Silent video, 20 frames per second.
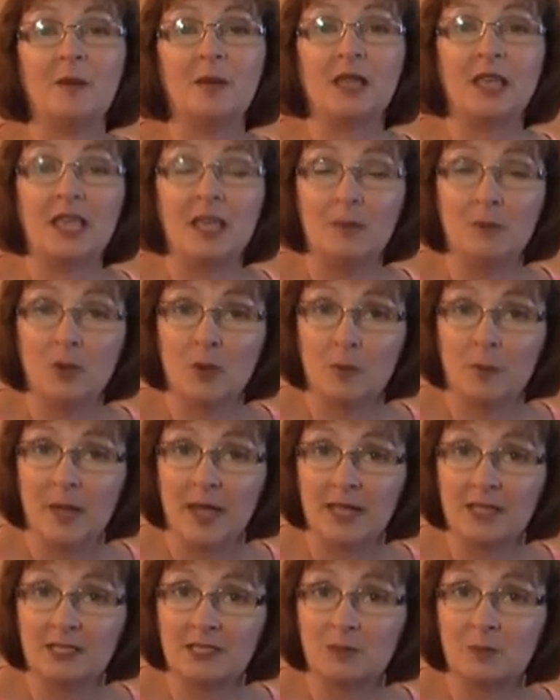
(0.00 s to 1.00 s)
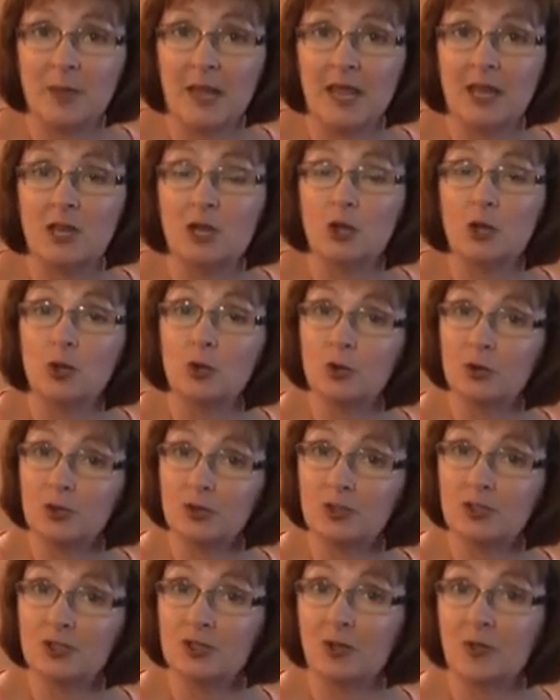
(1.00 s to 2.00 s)
Keep your pets spayed and
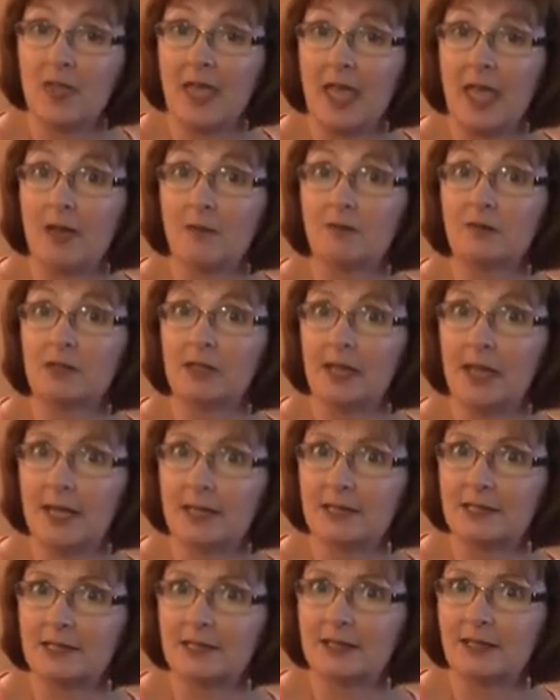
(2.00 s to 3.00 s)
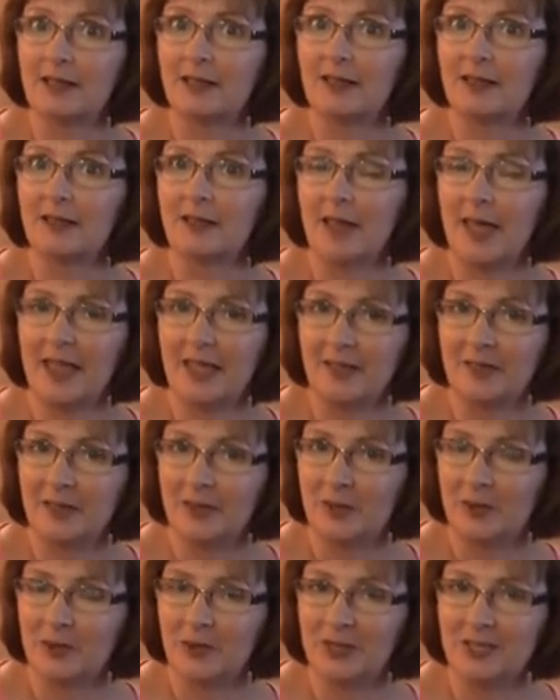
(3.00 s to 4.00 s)
neutered so they have less
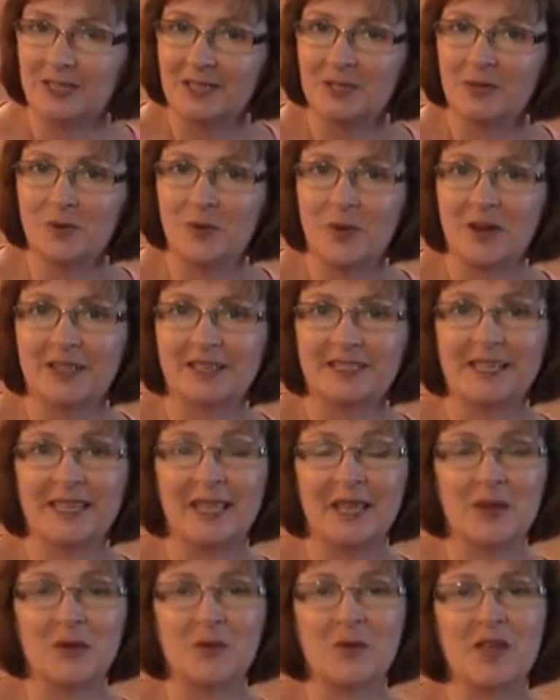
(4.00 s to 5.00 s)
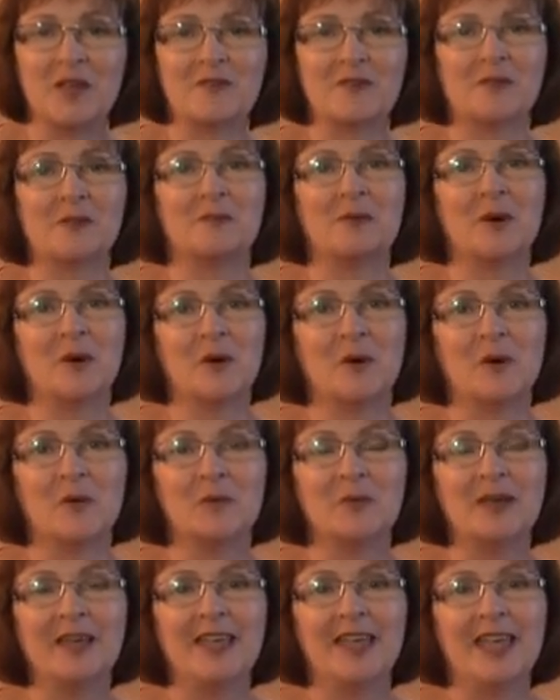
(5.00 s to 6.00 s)
likelihood to want to get away from
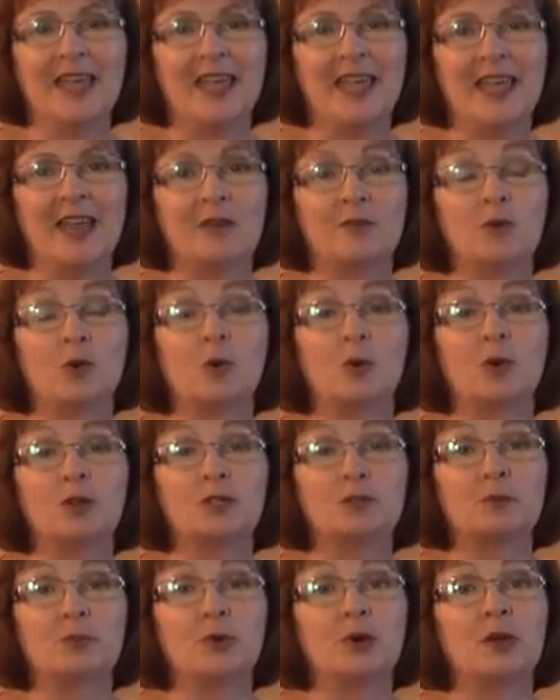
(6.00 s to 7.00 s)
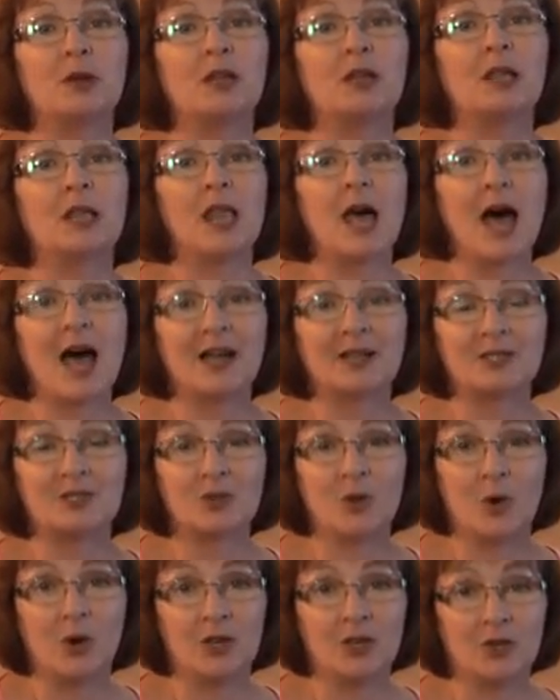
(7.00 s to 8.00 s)
home. And of course, put locks
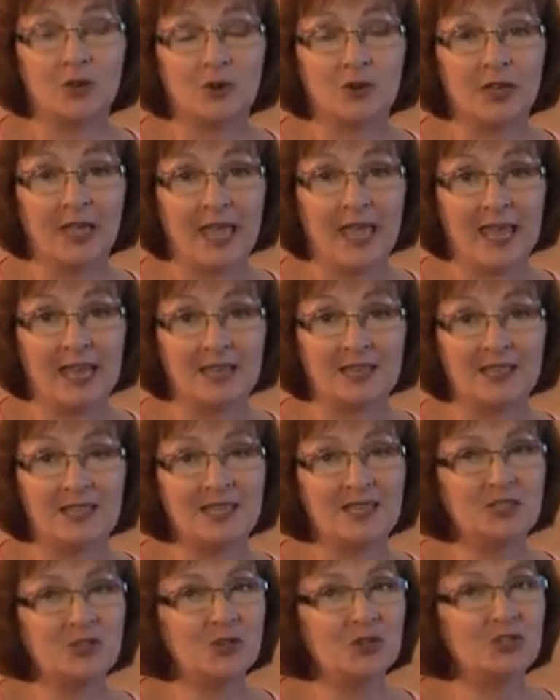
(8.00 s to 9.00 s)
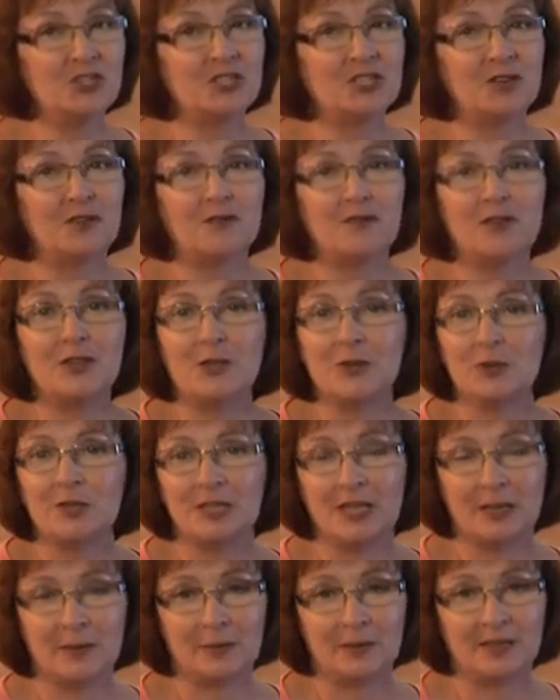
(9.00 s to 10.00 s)
on your gate. These are just a few
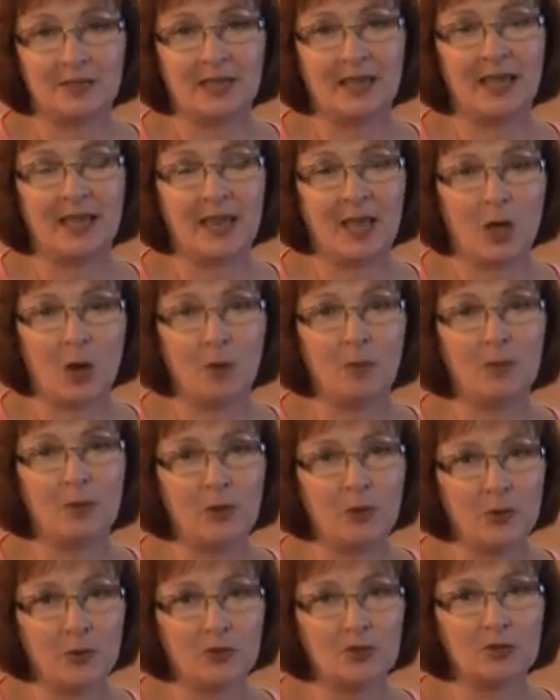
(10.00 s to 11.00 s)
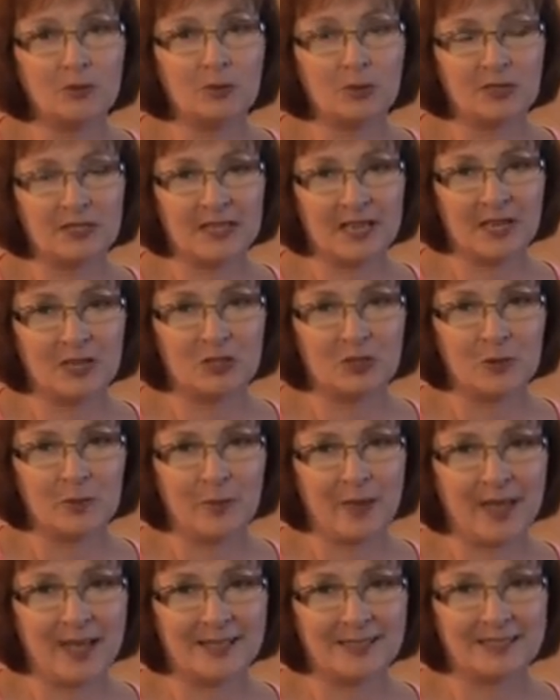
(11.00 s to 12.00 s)
tips that can help you to protect your
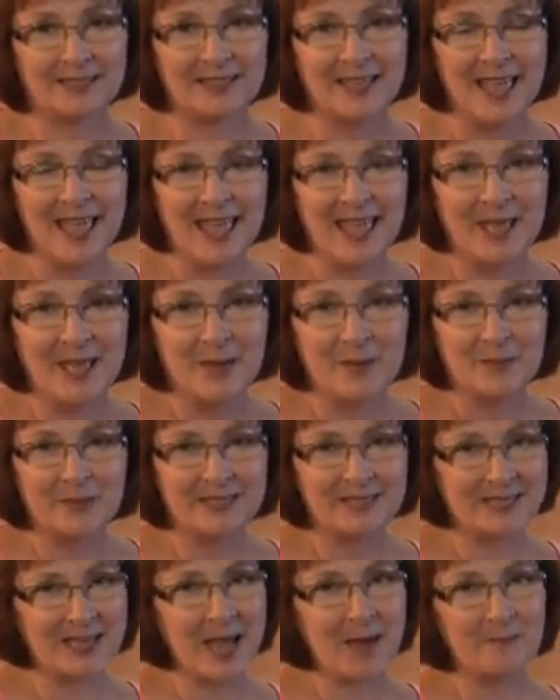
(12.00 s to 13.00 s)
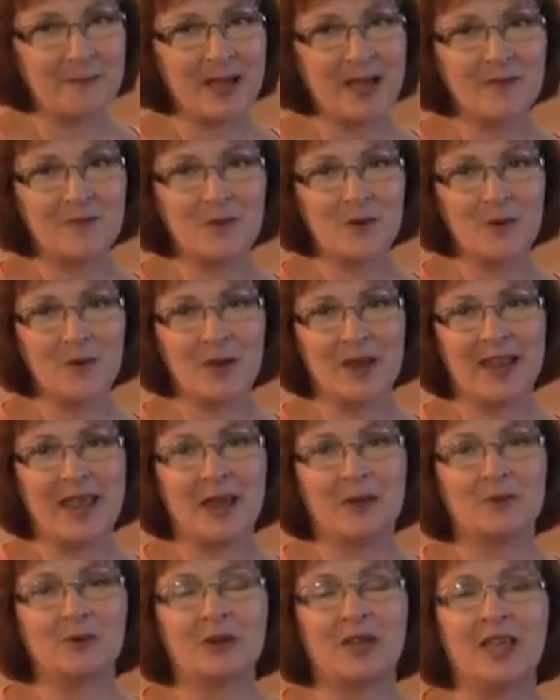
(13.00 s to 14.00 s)
pets. But stop by Fort Wayne
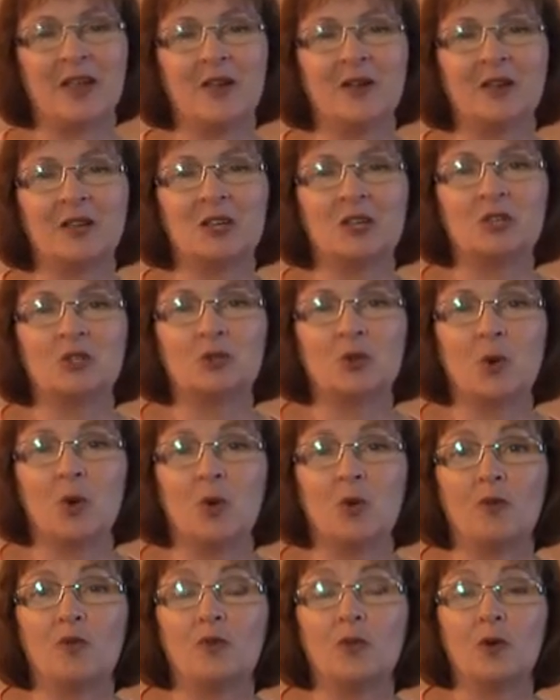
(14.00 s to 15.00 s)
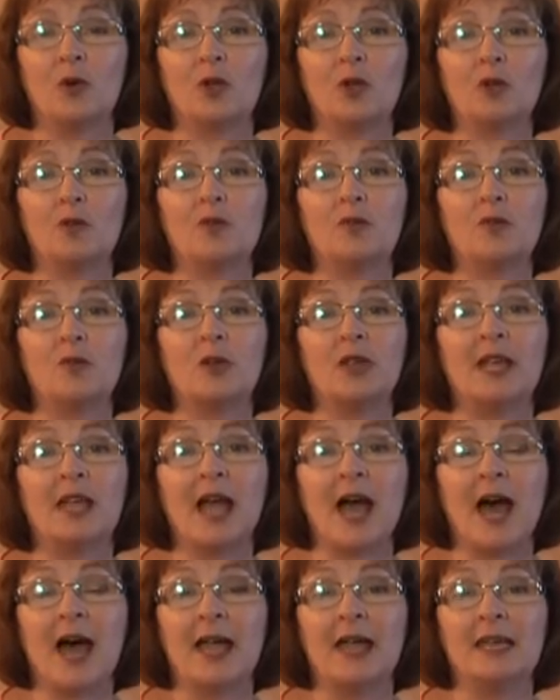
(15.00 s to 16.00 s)
Animal Care and Control for your free
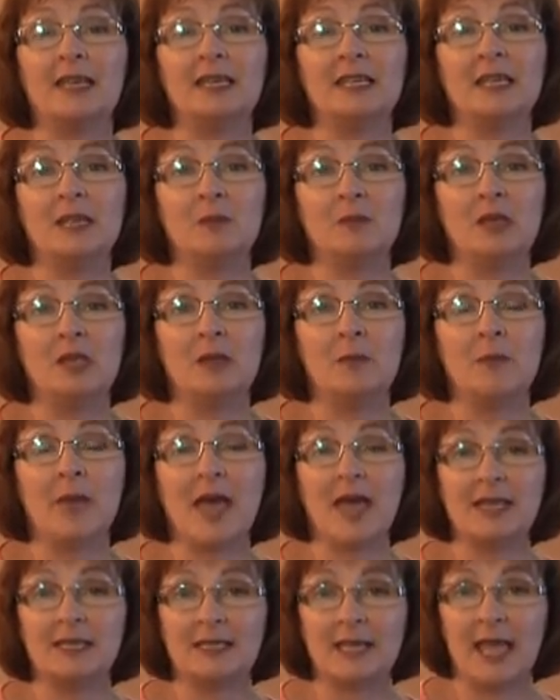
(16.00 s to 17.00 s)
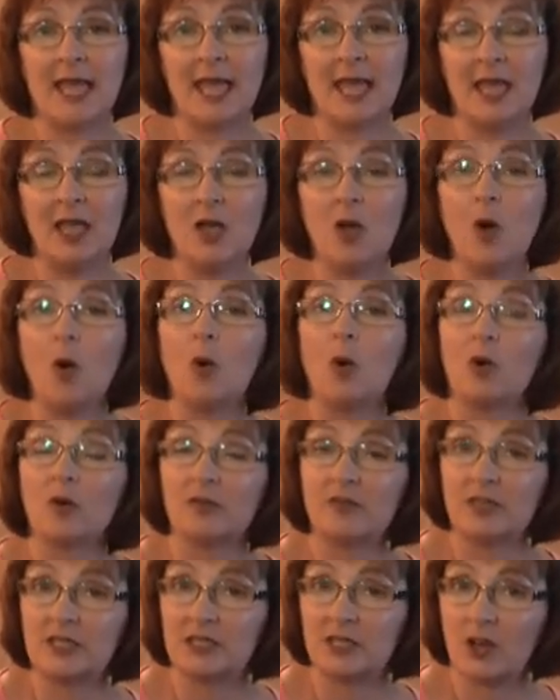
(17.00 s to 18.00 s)
ID Me pet tag or
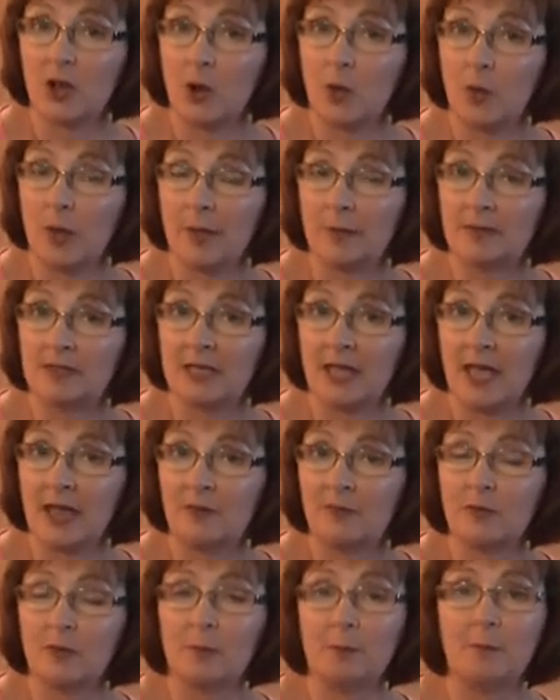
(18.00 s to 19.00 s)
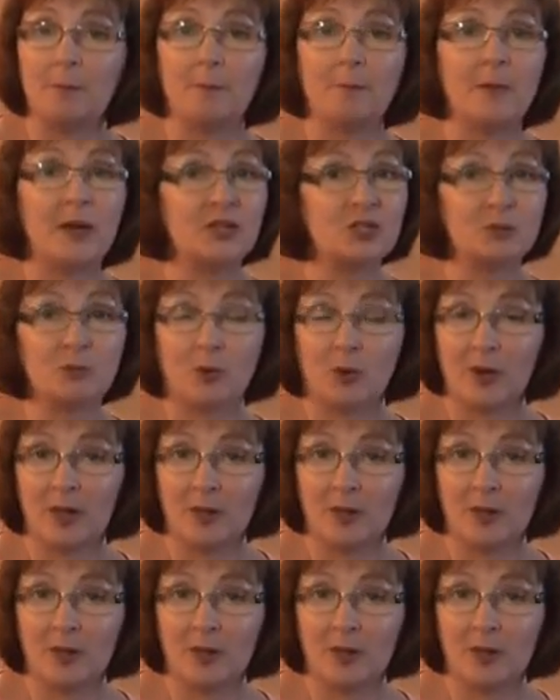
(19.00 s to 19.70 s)
visit our website for much more